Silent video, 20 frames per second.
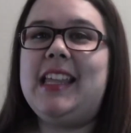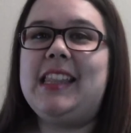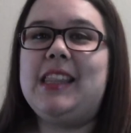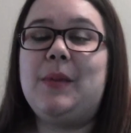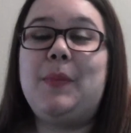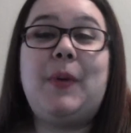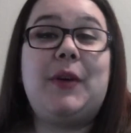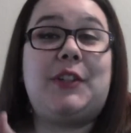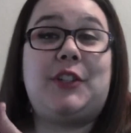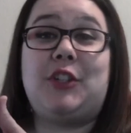
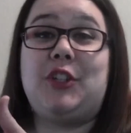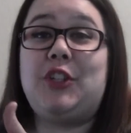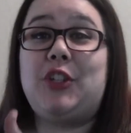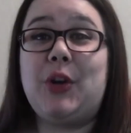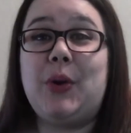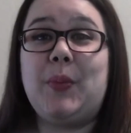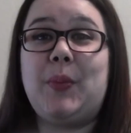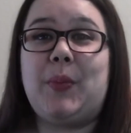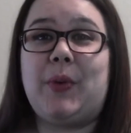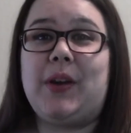The books are
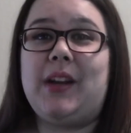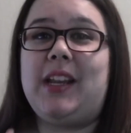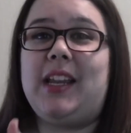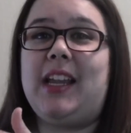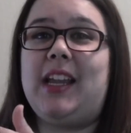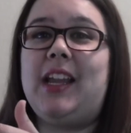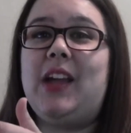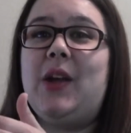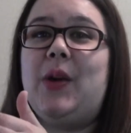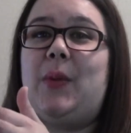so
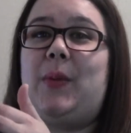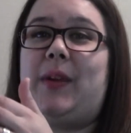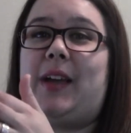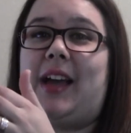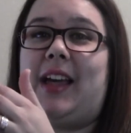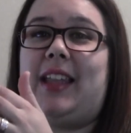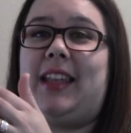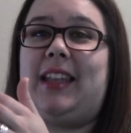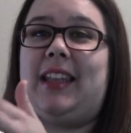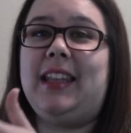pretty. We
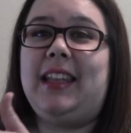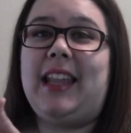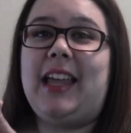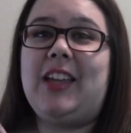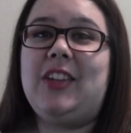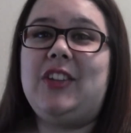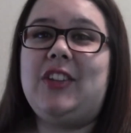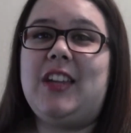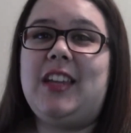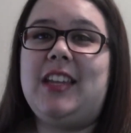got
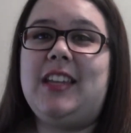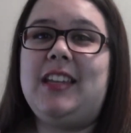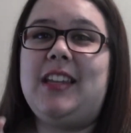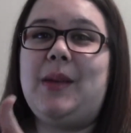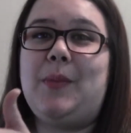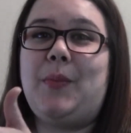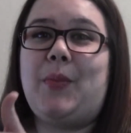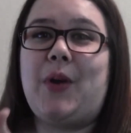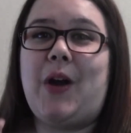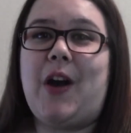Legend,
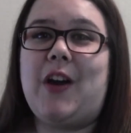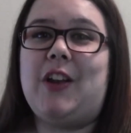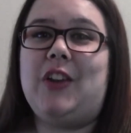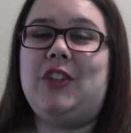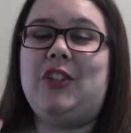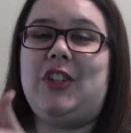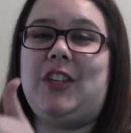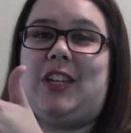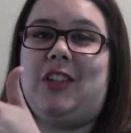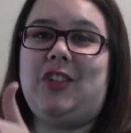
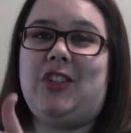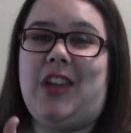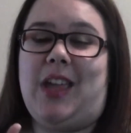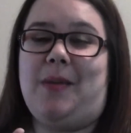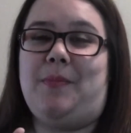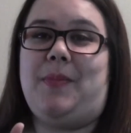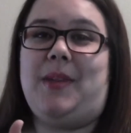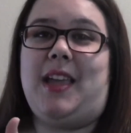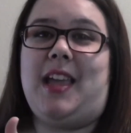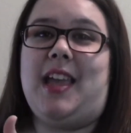Prodigy,
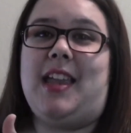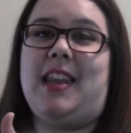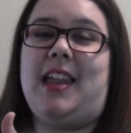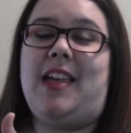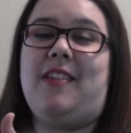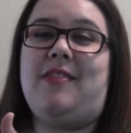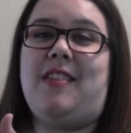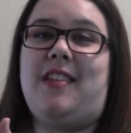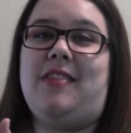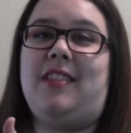Champion,
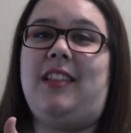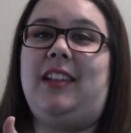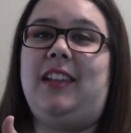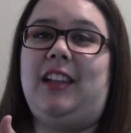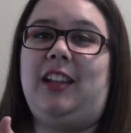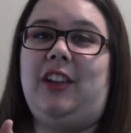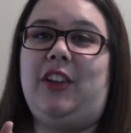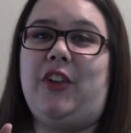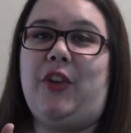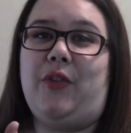and then the
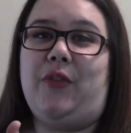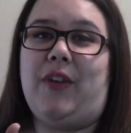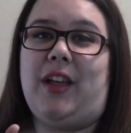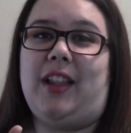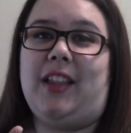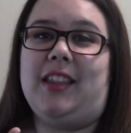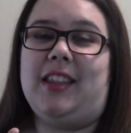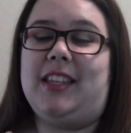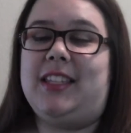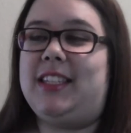little
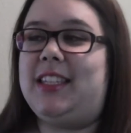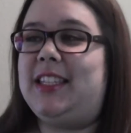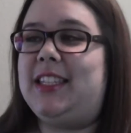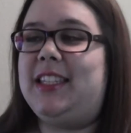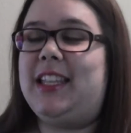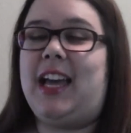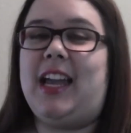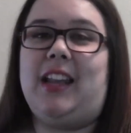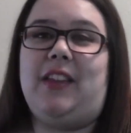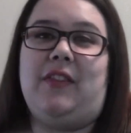novella that's
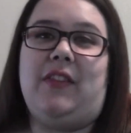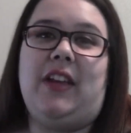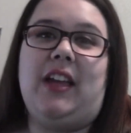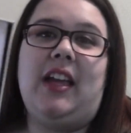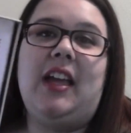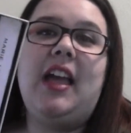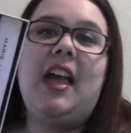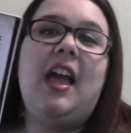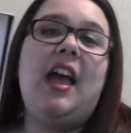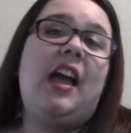inside of
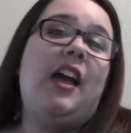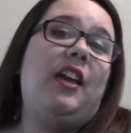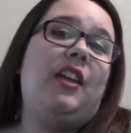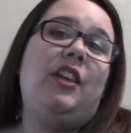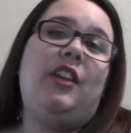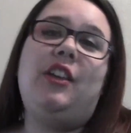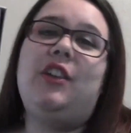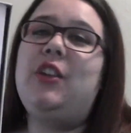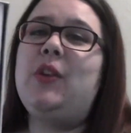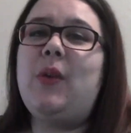it.
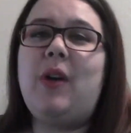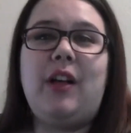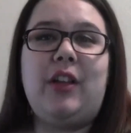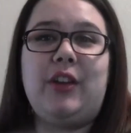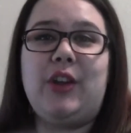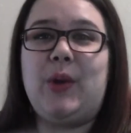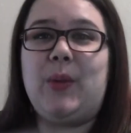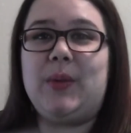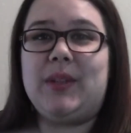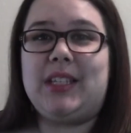You all
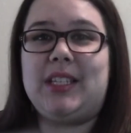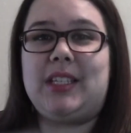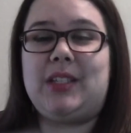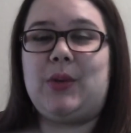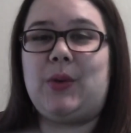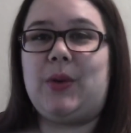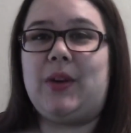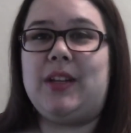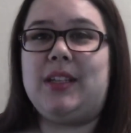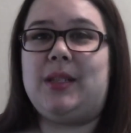know what this
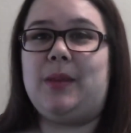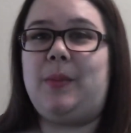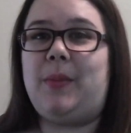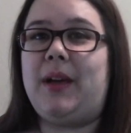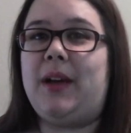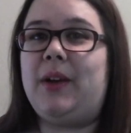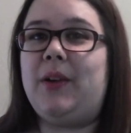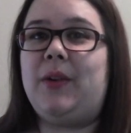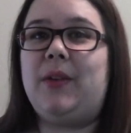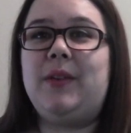story is
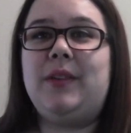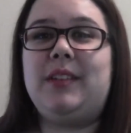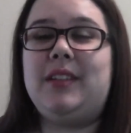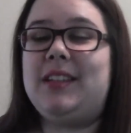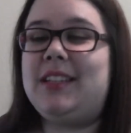about.